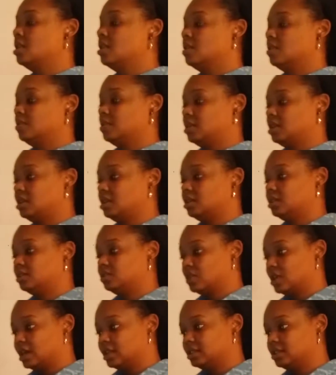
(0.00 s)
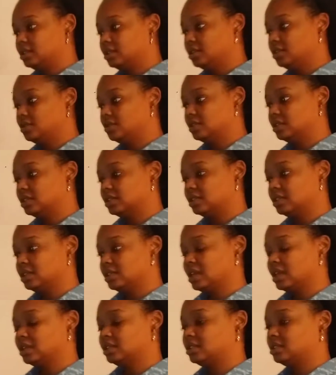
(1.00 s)
we try to use the
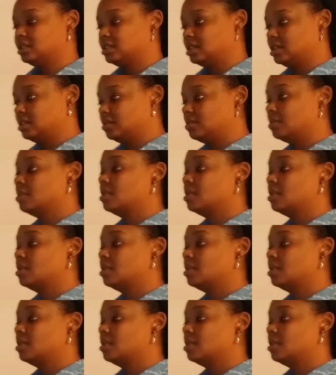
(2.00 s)
CHG